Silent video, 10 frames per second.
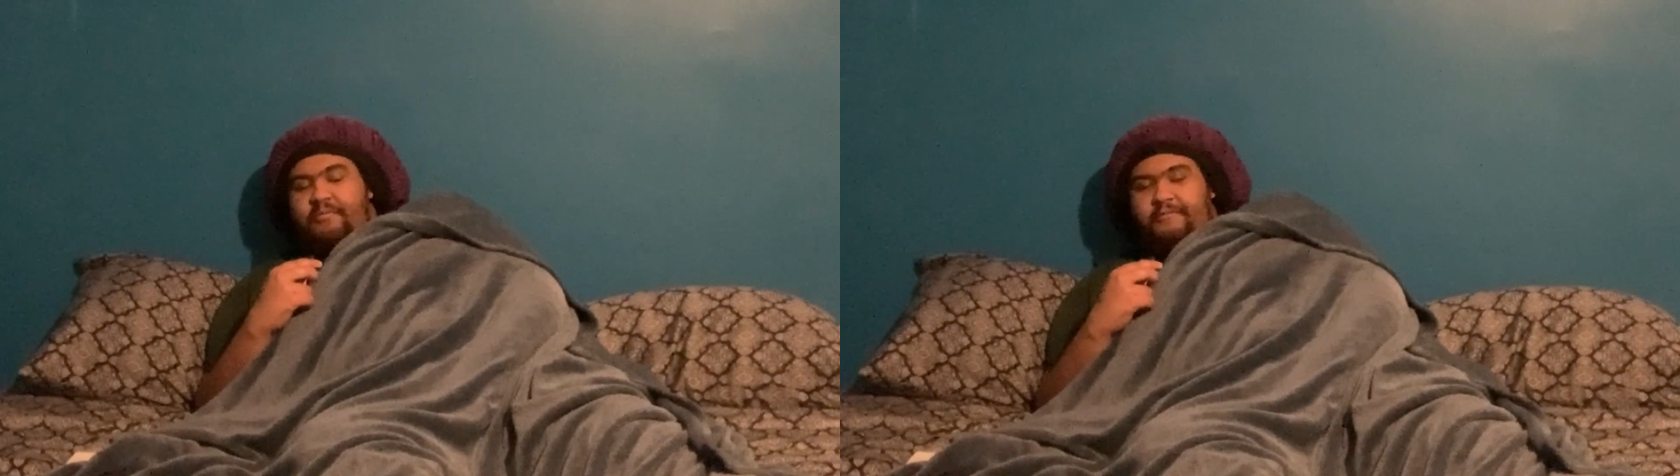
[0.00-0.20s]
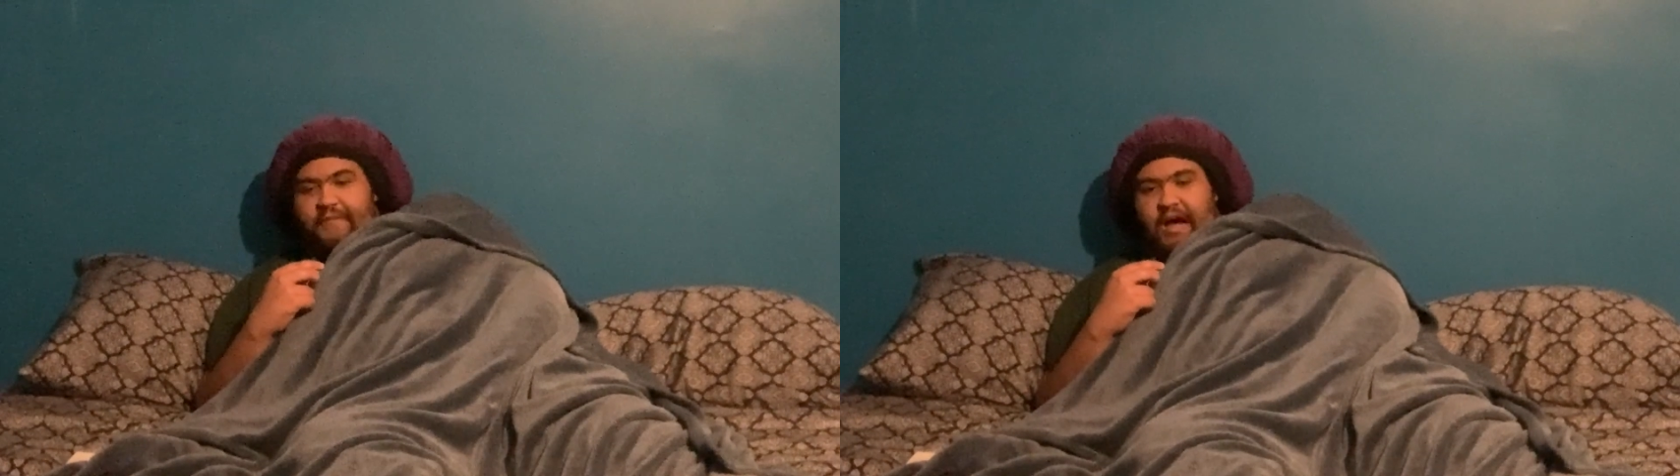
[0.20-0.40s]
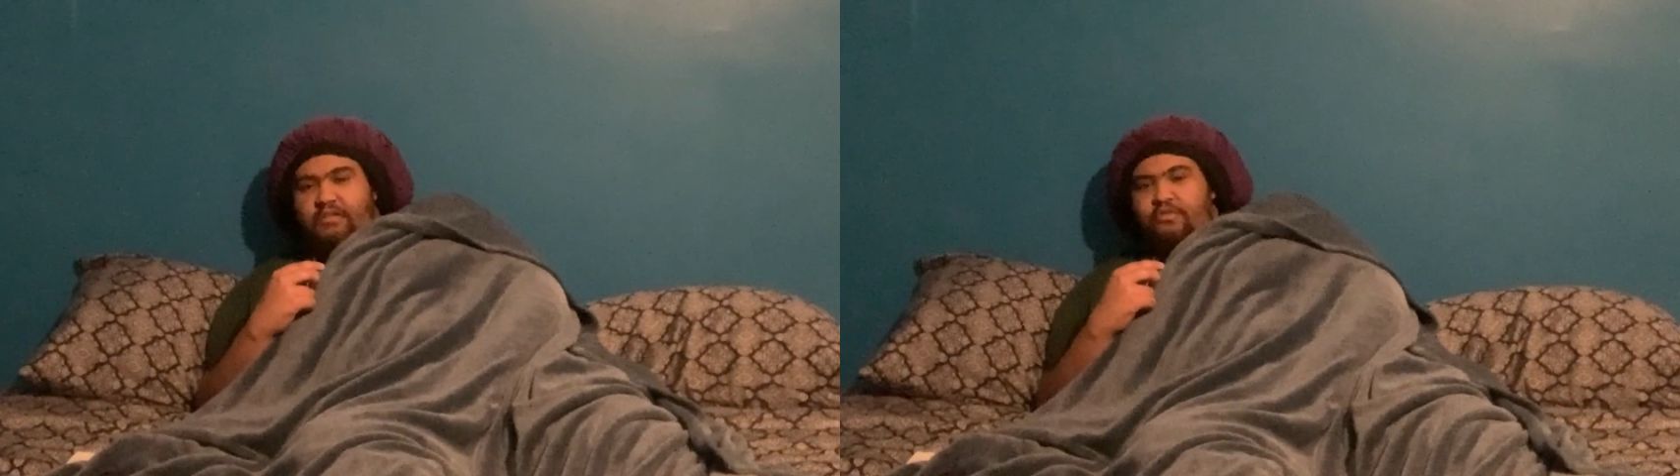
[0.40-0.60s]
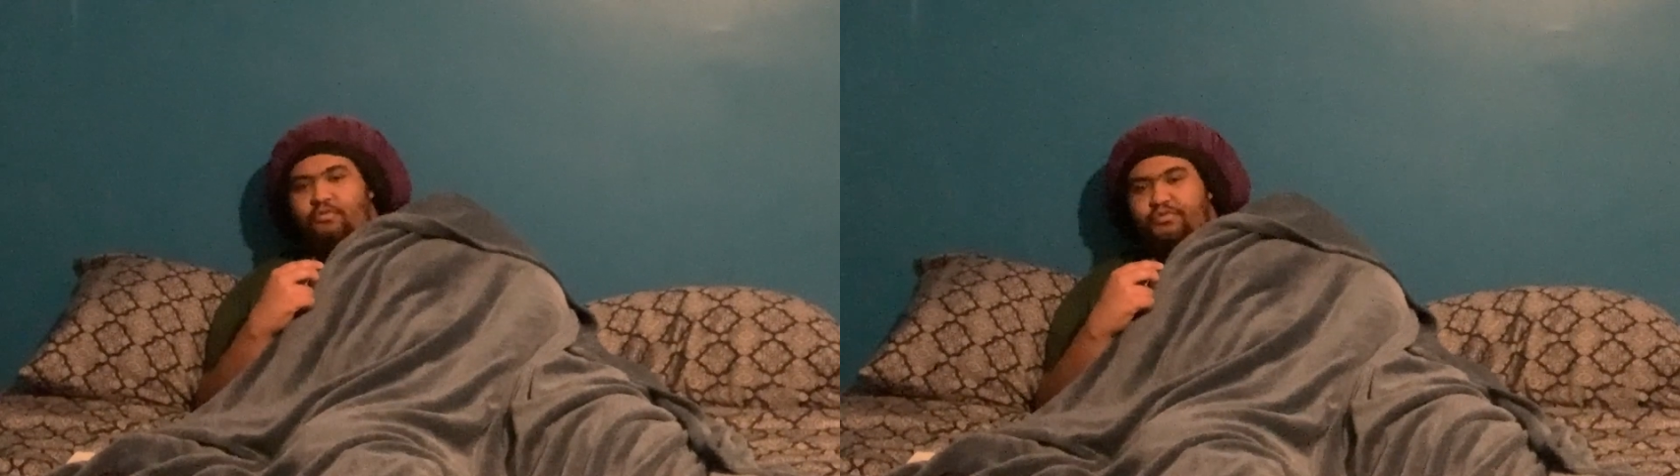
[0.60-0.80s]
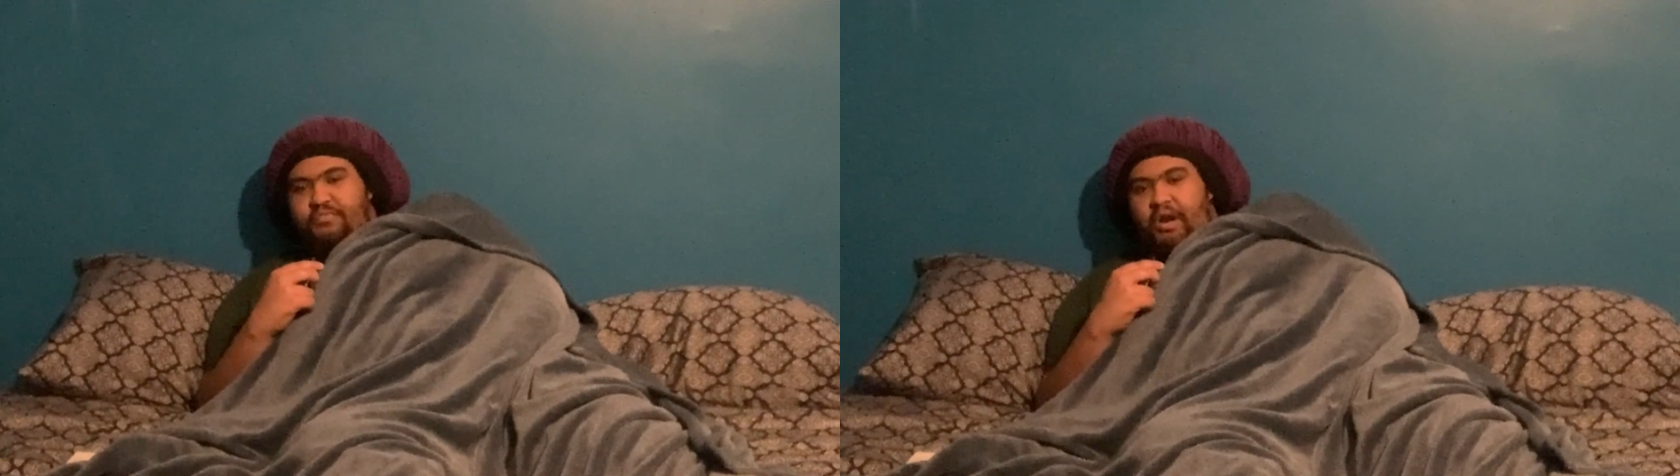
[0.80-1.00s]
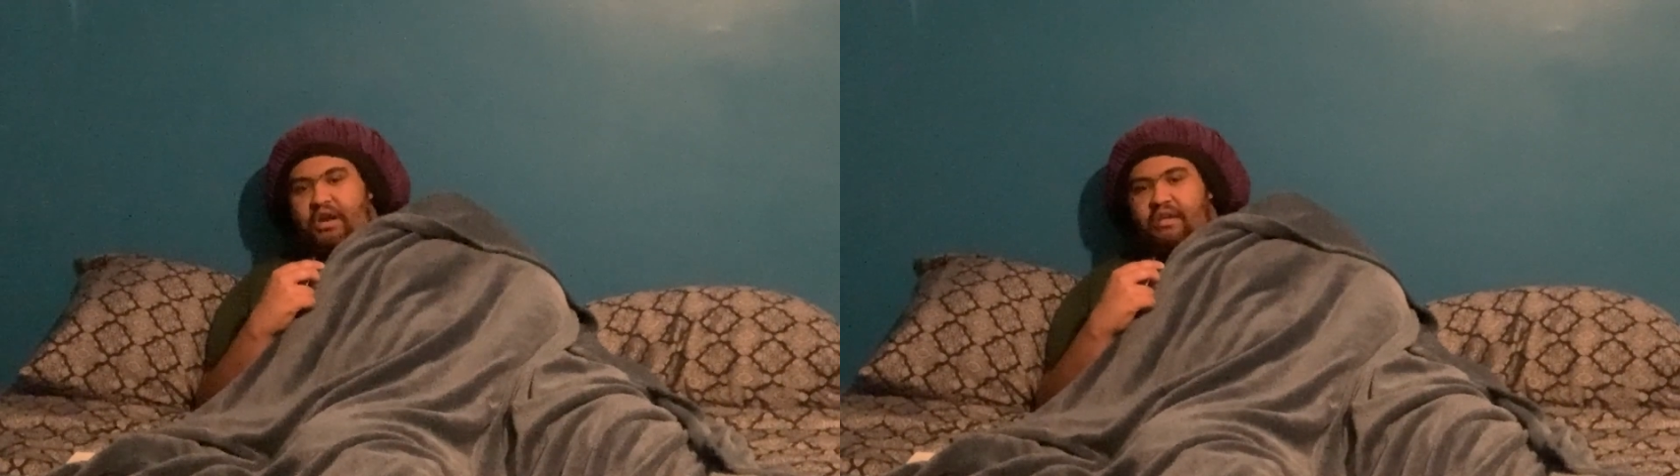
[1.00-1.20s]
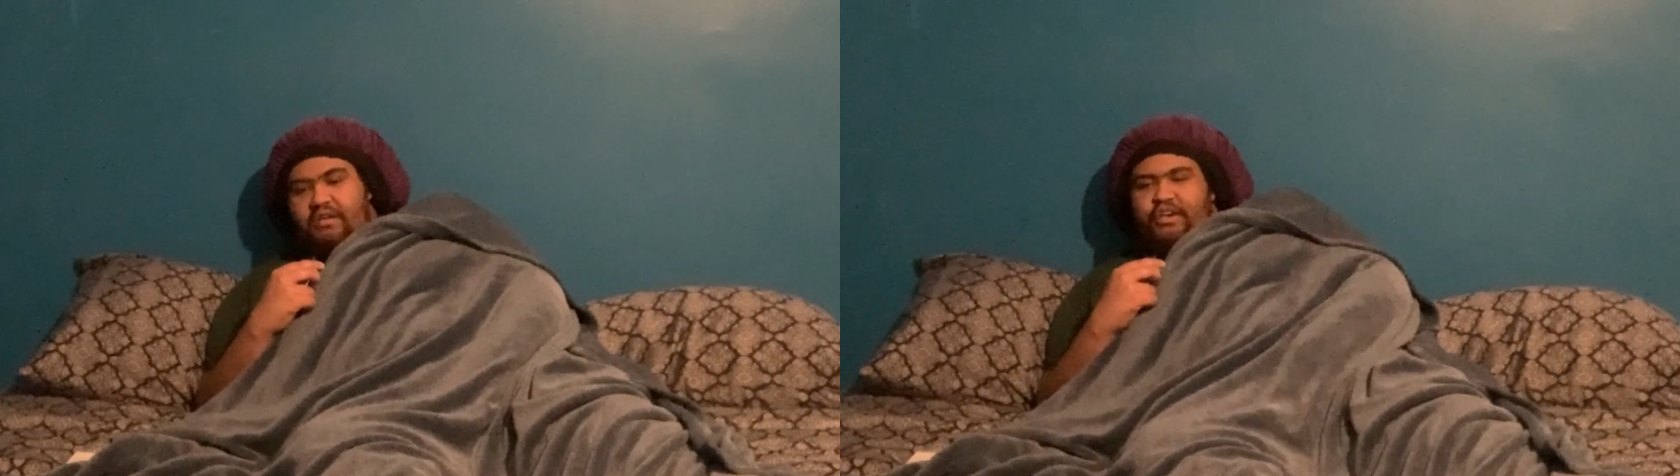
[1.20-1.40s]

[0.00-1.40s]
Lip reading: Them follicles, bro.